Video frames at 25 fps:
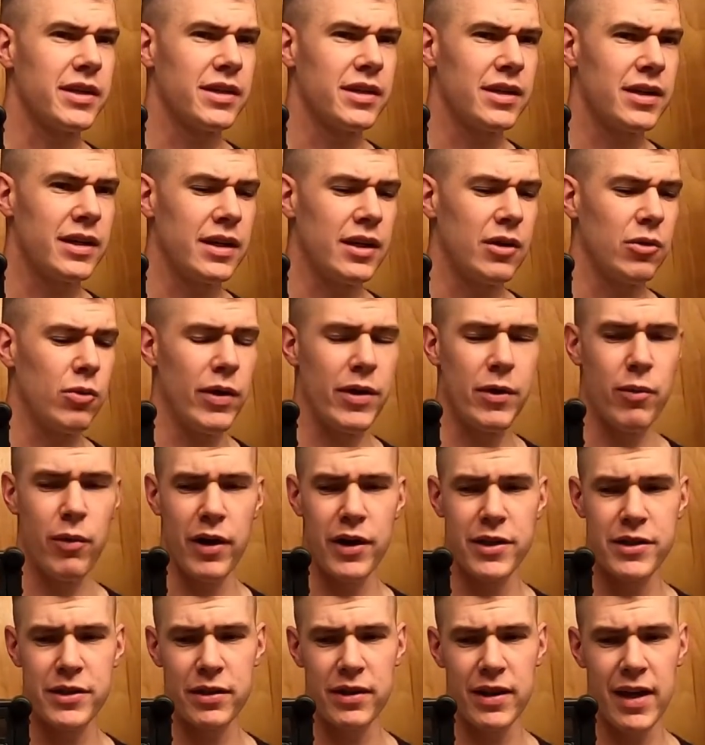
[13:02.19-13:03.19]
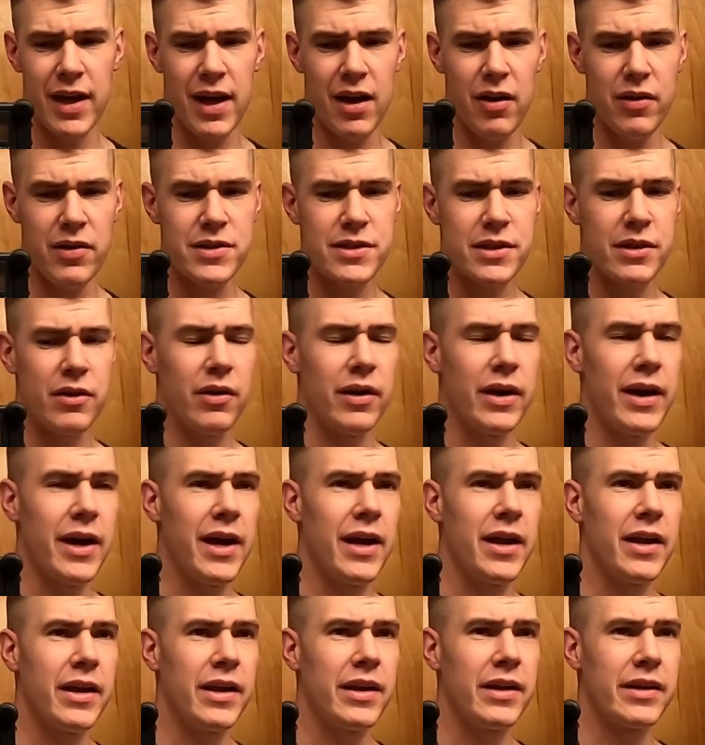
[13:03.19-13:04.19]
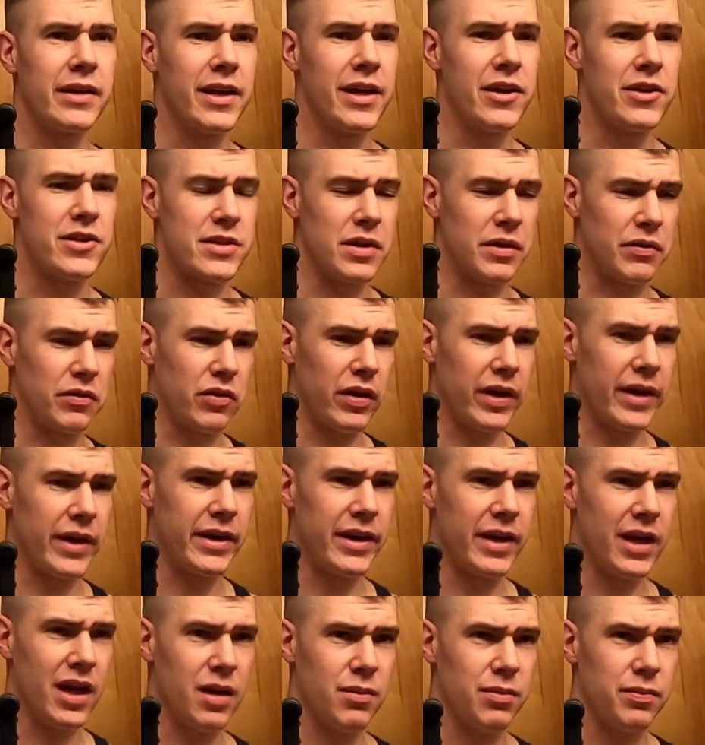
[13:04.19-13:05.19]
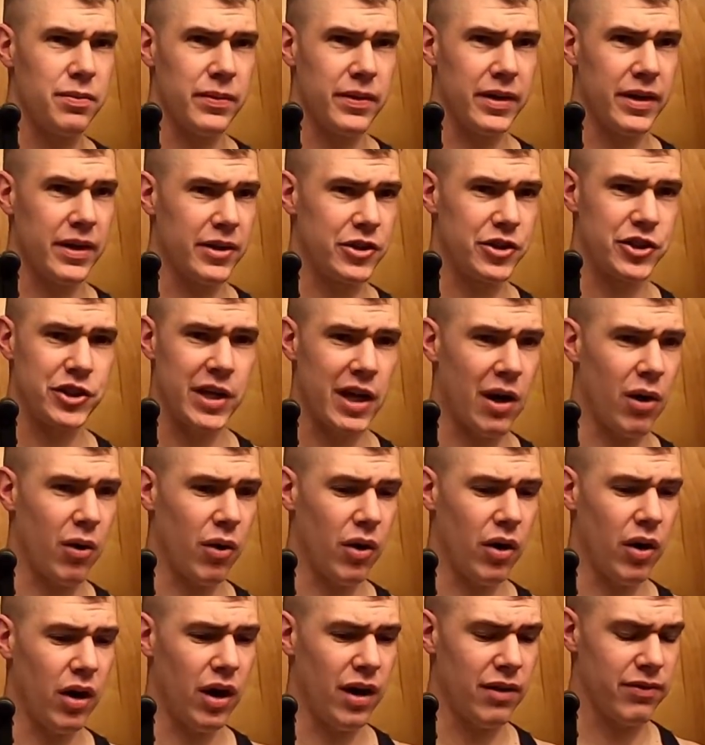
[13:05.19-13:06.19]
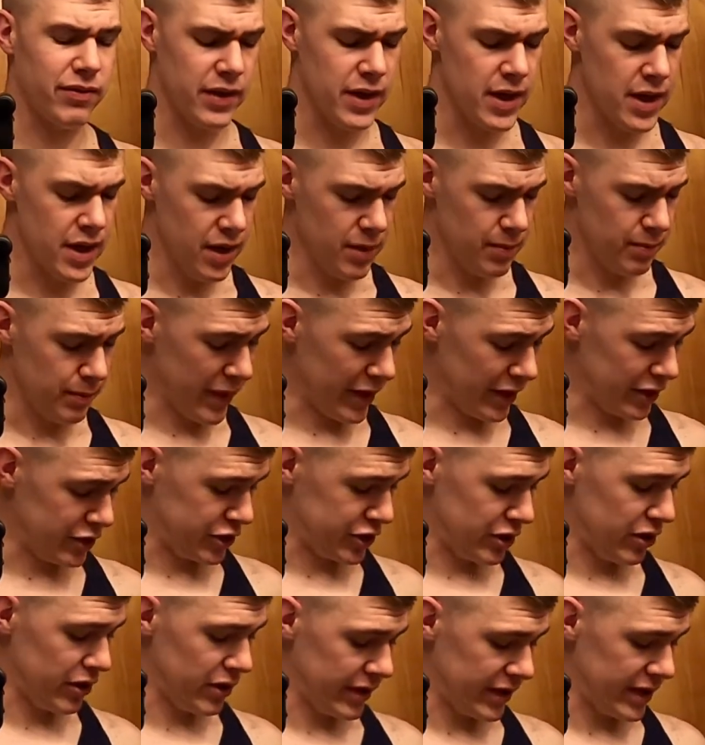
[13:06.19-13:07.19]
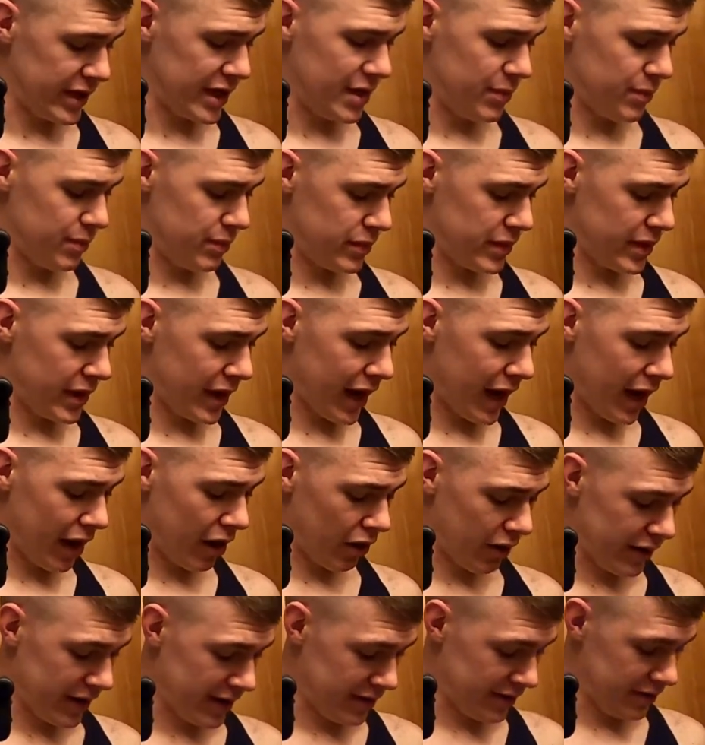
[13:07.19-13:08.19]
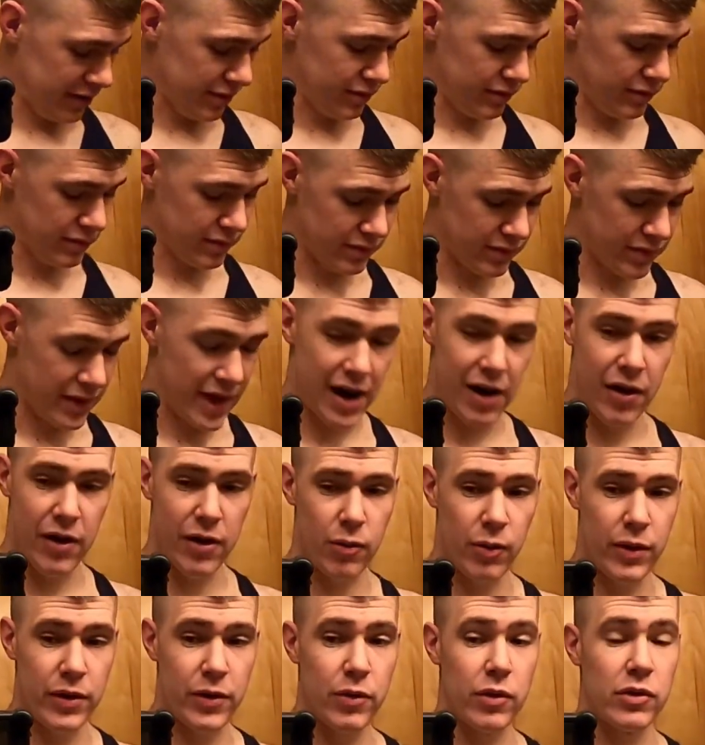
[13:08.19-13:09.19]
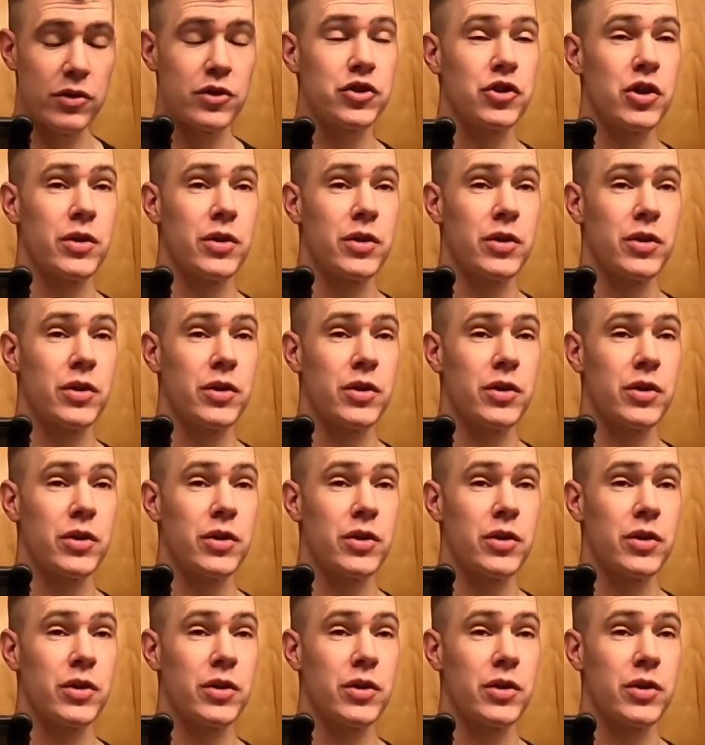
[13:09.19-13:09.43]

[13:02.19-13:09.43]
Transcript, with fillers: Uh, what you want to do now is go ahead and get yourself cleaned up, uh, shower off, make sure to keep the hair in the area where you were